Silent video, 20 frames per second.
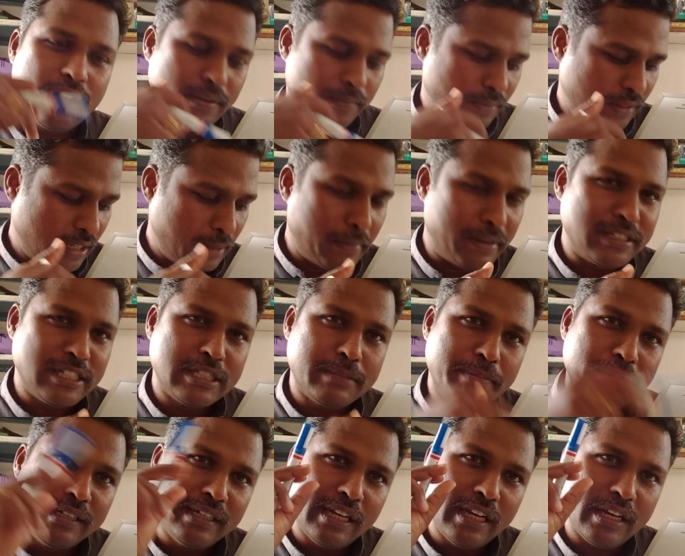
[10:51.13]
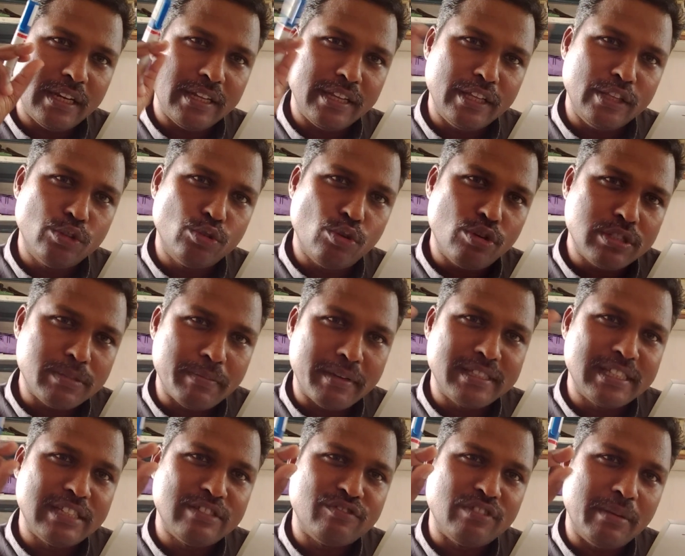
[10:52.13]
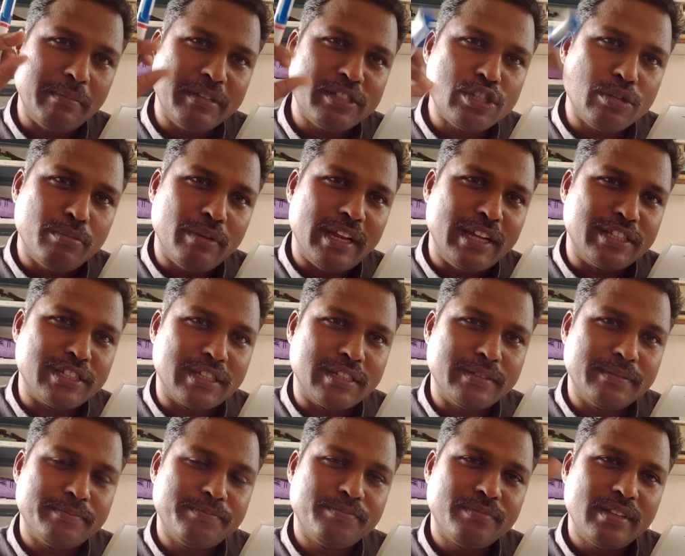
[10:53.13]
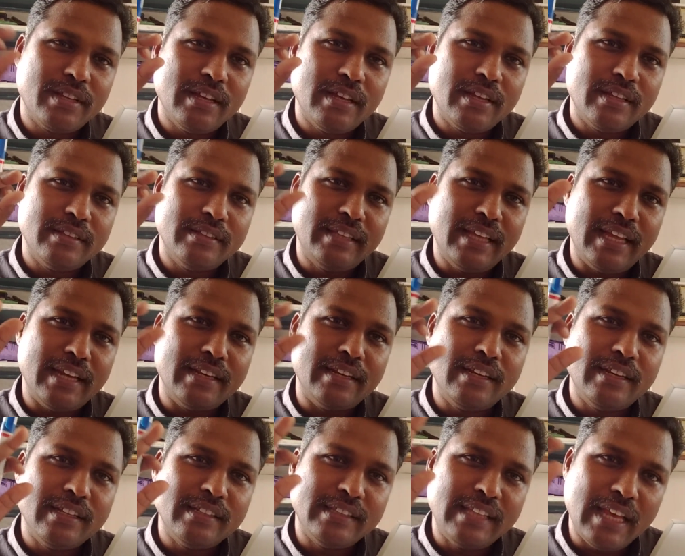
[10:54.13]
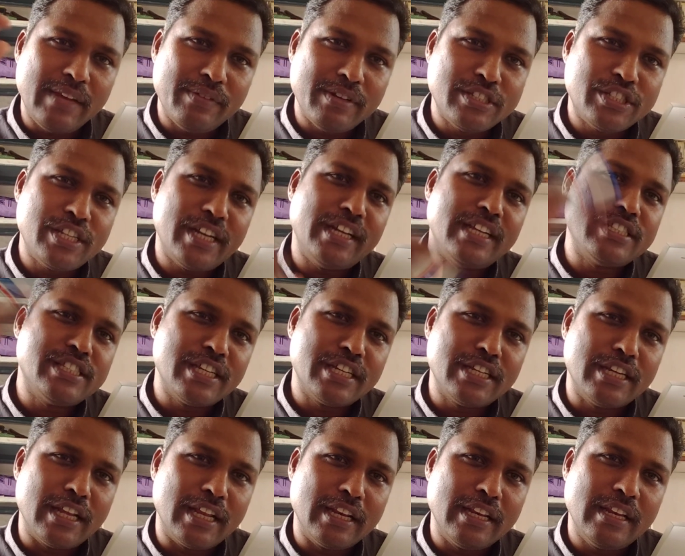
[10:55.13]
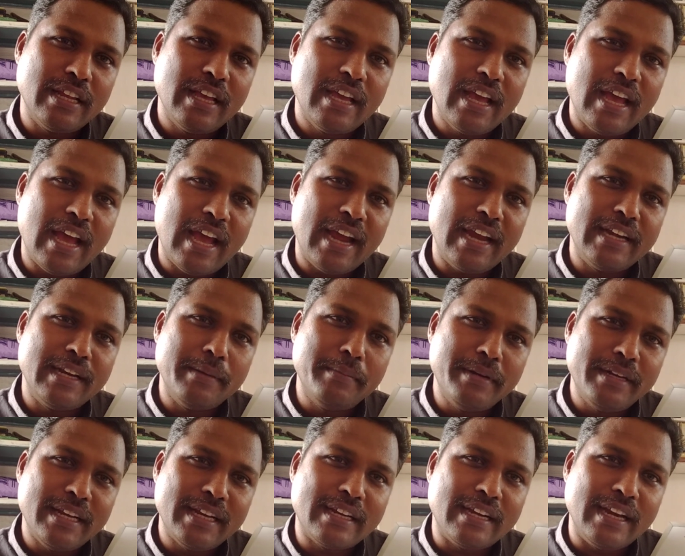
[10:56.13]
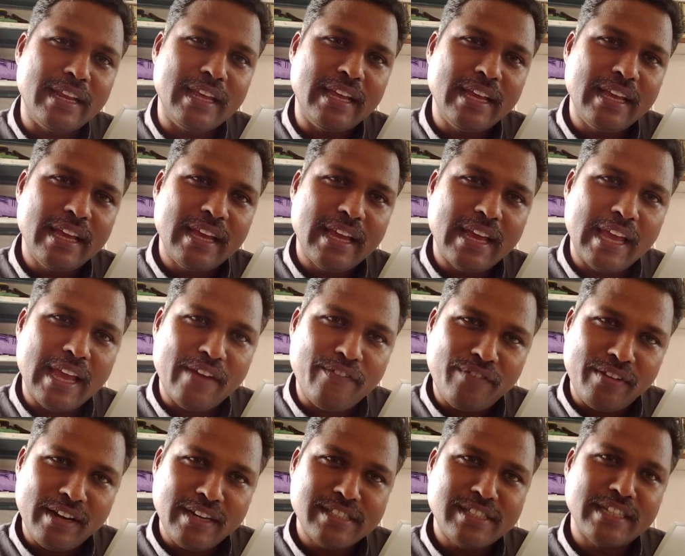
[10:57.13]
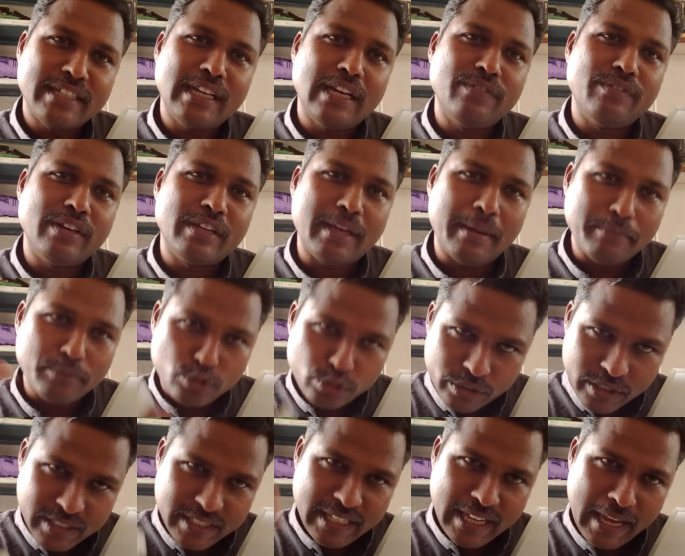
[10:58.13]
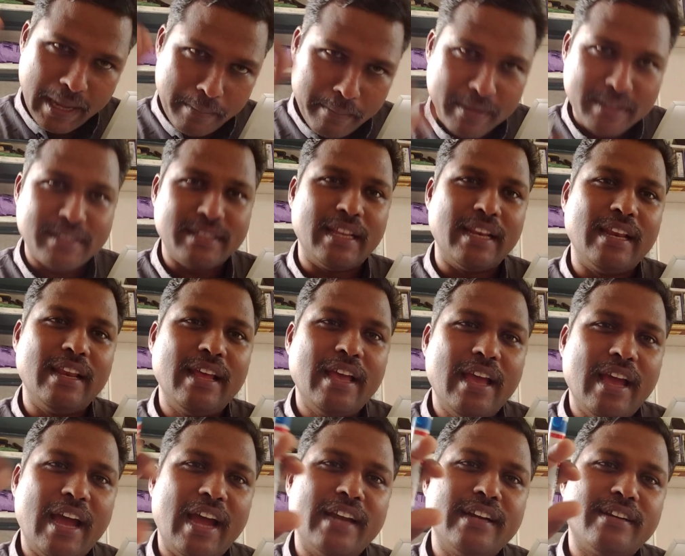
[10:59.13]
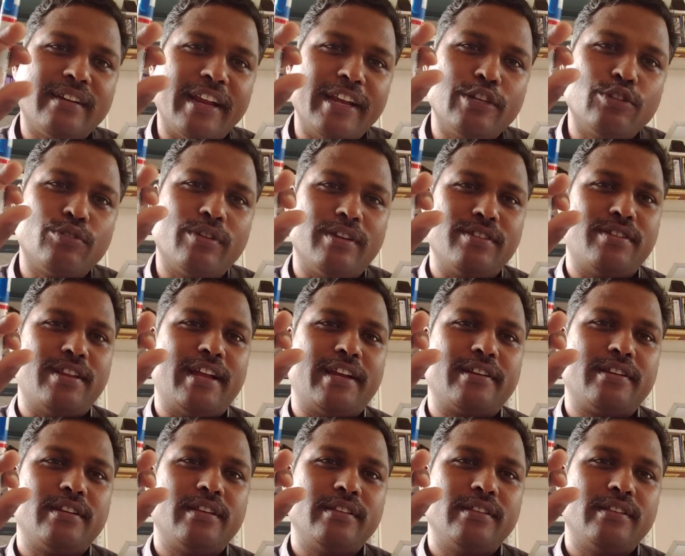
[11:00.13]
the muscle spindle in those muscles will be stimulated. Then they will send a signal, and immediately a efferent signal will come to the same muscle and try to contract.